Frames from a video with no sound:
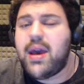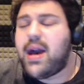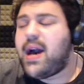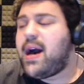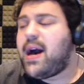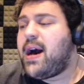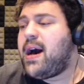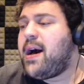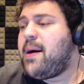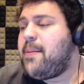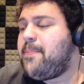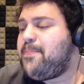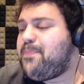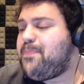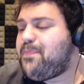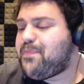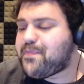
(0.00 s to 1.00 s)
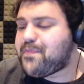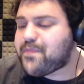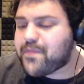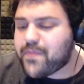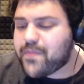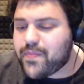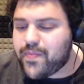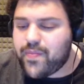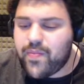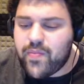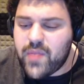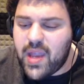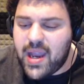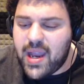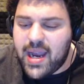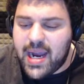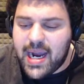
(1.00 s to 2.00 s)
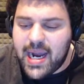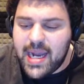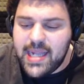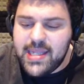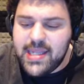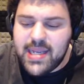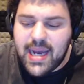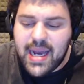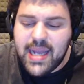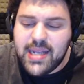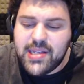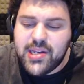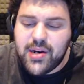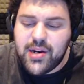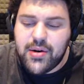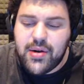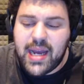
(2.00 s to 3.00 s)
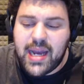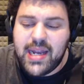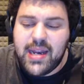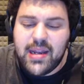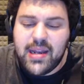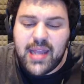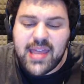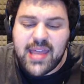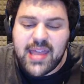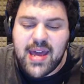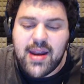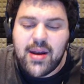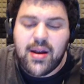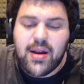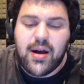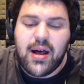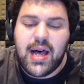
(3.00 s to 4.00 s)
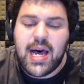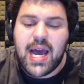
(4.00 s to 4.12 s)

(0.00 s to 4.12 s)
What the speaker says: I didn't like that at all.